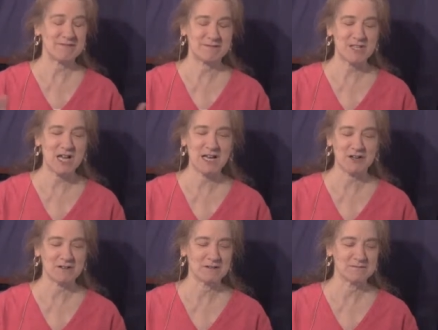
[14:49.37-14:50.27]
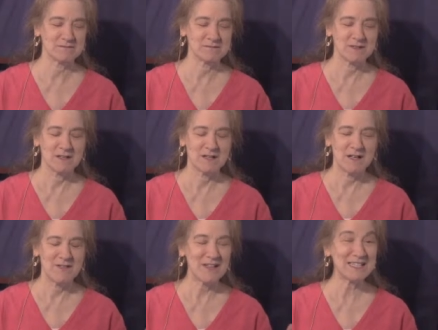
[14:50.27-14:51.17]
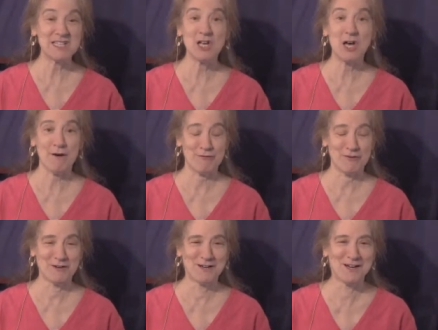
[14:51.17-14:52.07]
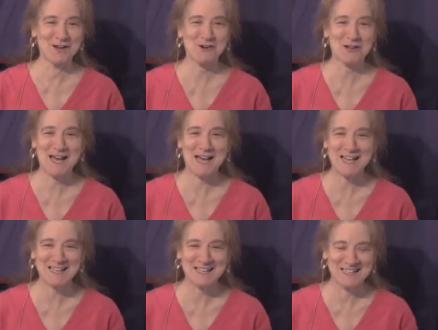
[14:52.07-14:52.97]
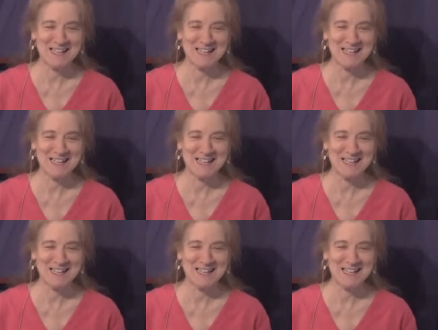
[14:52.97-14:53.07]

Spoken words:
tiger. That's enough, okay?